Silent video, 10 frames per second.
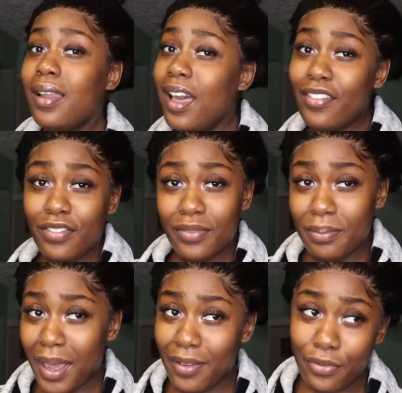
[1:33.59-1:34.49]
lot of
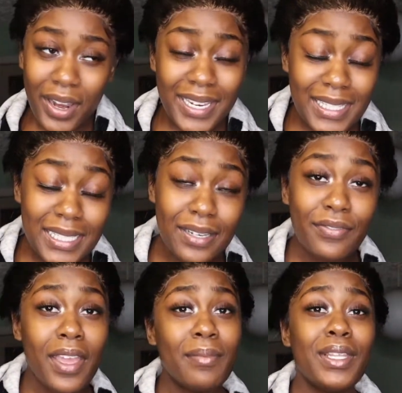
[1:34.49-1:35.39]
my friends and
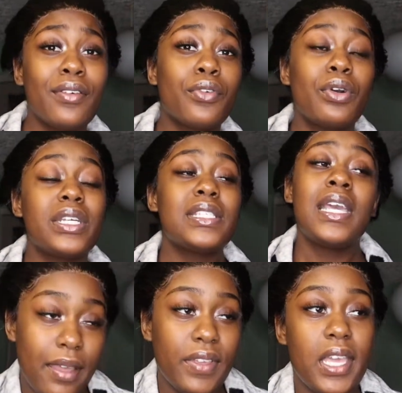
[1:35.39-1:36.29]
family, of course,
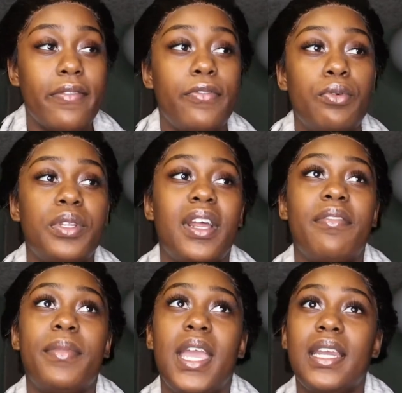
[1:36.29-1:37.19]
have eaten food that
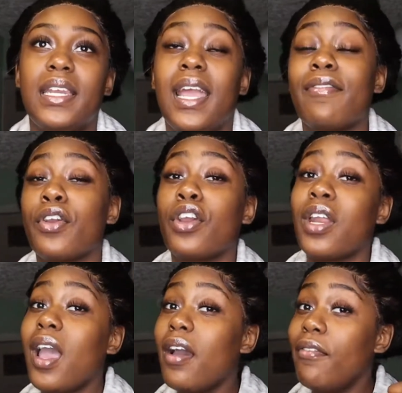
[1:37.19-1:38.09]
I've made and I've
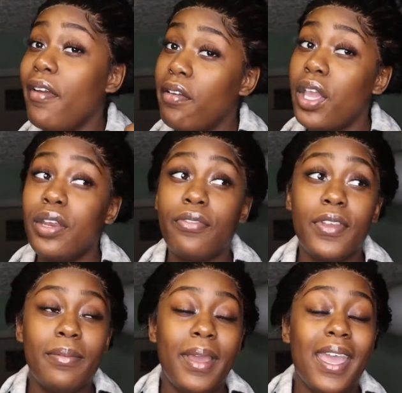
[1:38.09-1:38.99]
heard very good
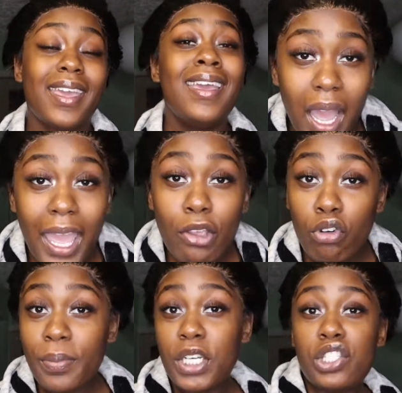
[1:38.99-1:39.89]
feedback. I
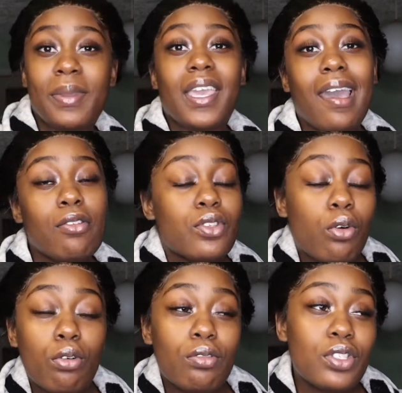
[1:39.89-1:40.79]
grew up in a Jamaican
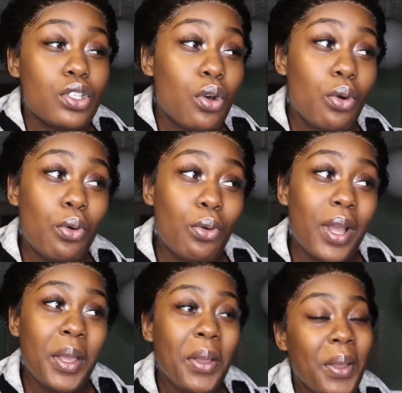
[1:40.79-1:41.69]
household,
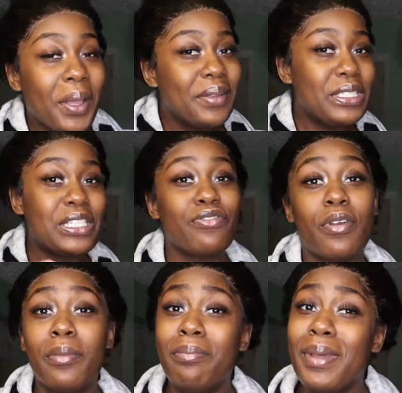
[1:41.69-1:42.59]
so just
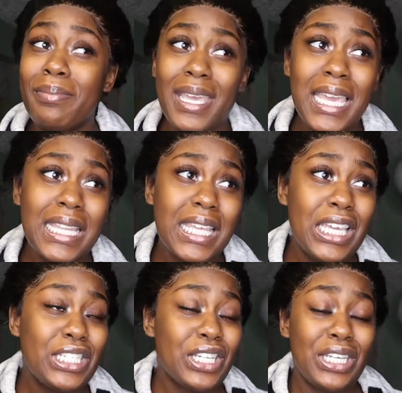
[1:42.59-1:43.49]
from being in the
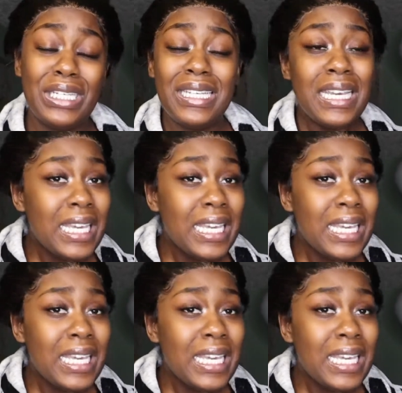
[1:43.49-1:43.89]
kitchen